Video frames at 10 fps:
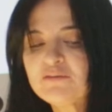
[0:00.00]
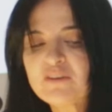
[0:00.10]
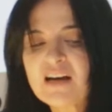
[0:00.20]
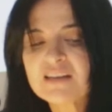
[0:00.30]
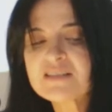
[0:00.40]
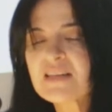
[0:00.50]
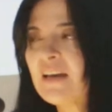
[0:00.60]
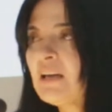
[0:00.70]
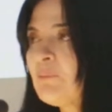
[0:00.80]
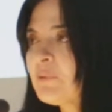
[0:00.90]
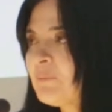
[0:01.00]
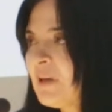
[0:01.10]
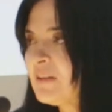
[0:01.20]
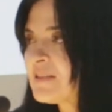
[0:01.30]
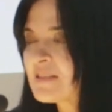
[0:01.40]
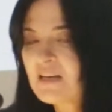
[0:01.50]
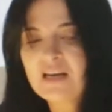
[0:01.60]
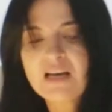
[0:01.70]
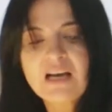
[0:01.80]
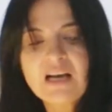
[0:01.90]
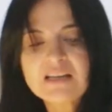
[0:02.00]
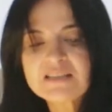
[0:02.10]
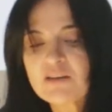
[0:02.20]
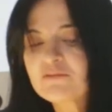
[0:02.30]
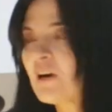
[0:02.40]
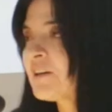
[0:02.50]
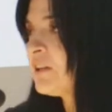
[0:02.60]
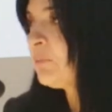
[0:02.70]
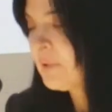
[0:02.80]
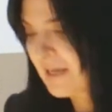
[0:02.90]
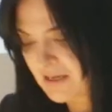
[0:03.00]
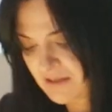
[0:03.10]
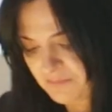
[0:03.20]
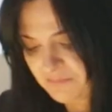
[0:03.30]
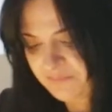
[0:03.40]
defines and implements a safeguarding plan.